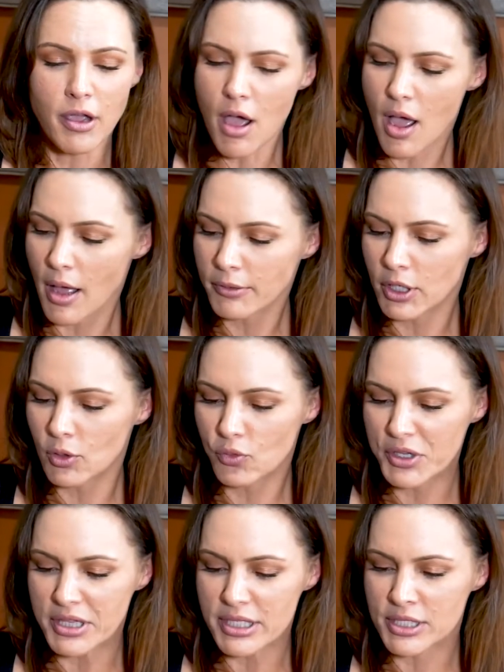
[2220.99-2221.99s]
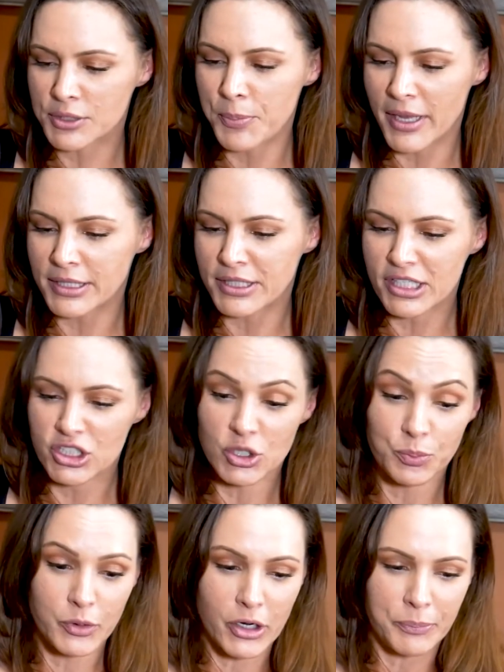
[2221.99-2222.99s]
oh, I'm going to read this
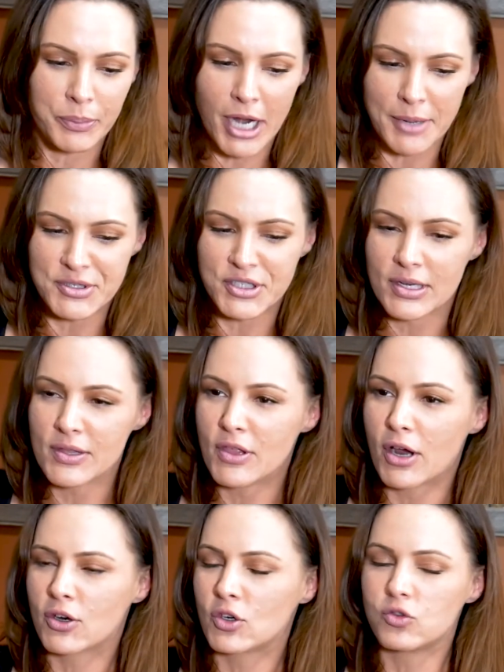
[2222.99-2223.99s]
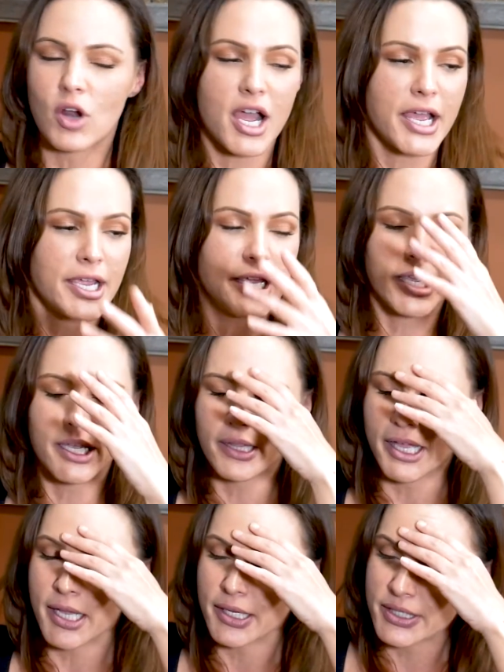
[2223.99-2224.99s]
meditation book, but I'm sitting there crying,
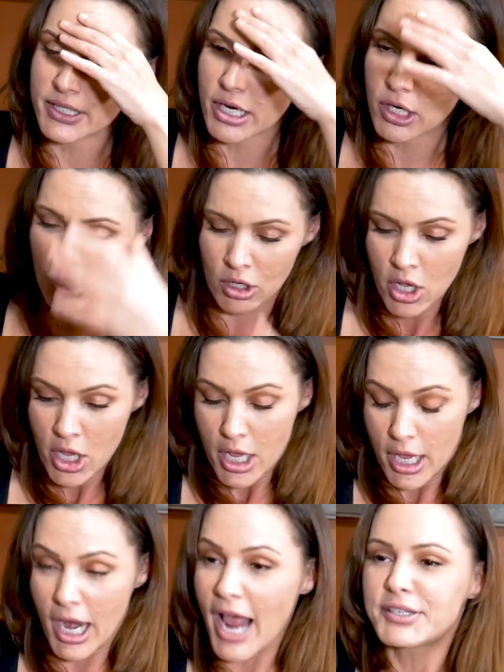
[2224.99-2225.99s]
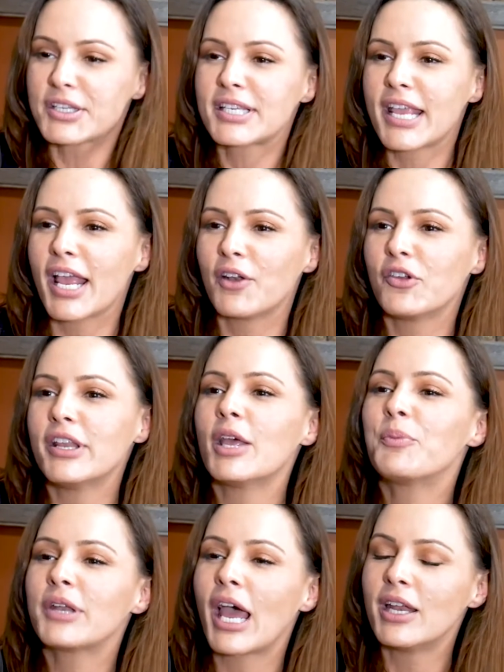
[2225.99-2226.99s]
like hysterical, and I just can't read
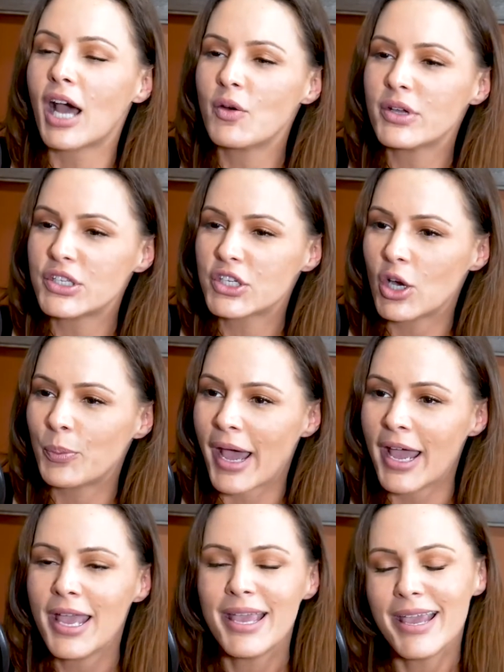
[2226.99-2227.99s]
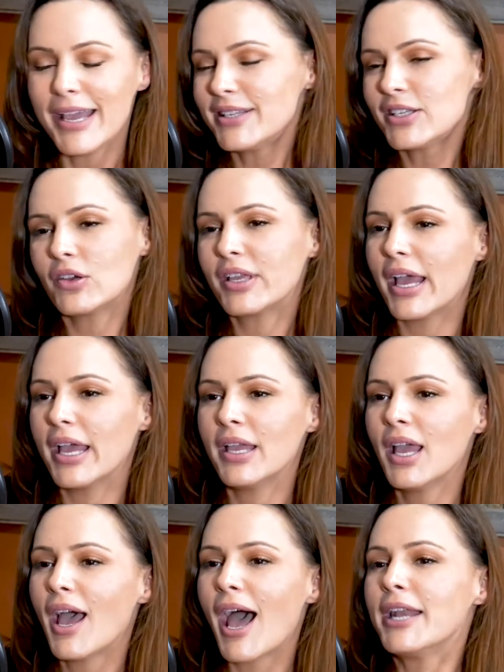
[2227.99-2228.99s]
it. But I'd always go back. It's
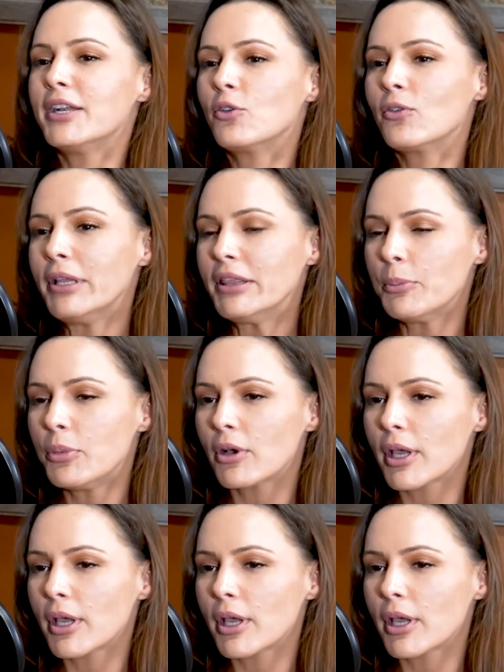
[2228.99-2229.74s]
okay. I didn't read the book